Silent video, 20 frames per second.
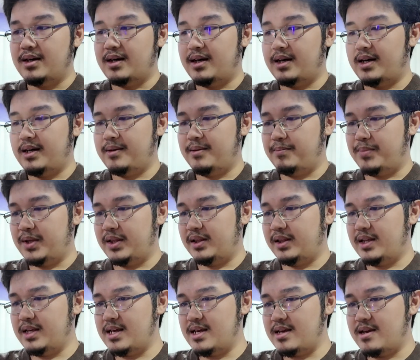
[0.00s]
I
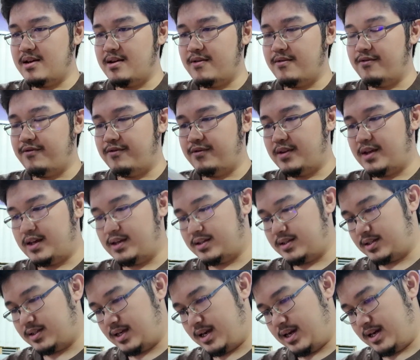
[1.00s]
believe they
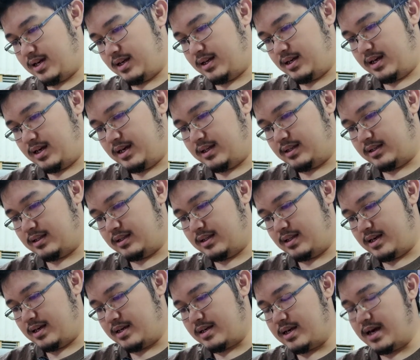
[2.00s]
said it's
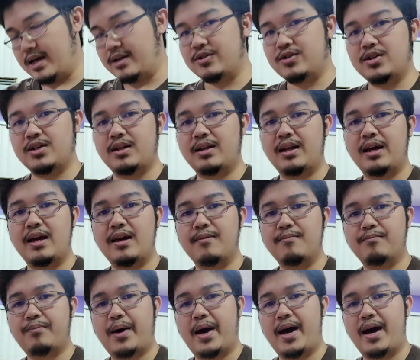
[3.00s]
the Genshin
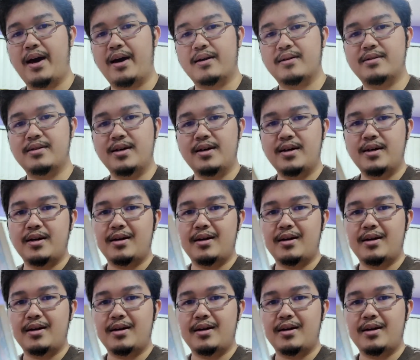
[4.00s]
Impact